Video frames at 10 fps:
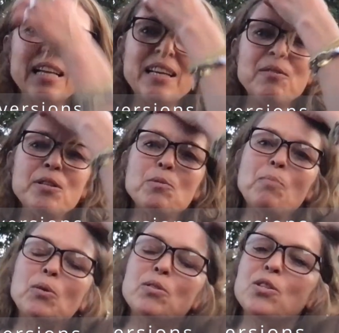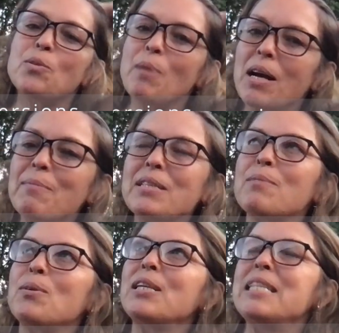respond to my
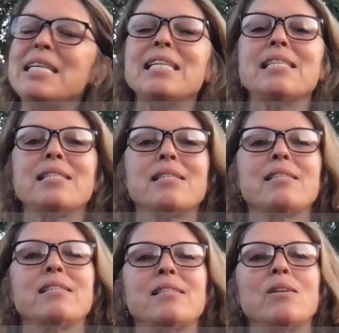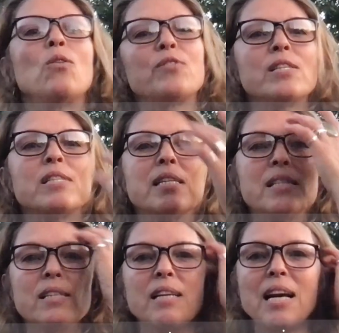metabolic needs of this
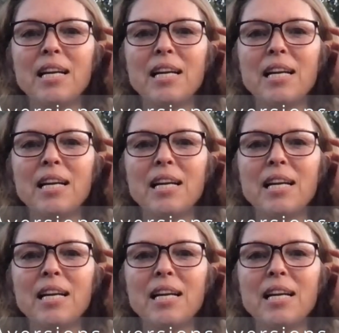season.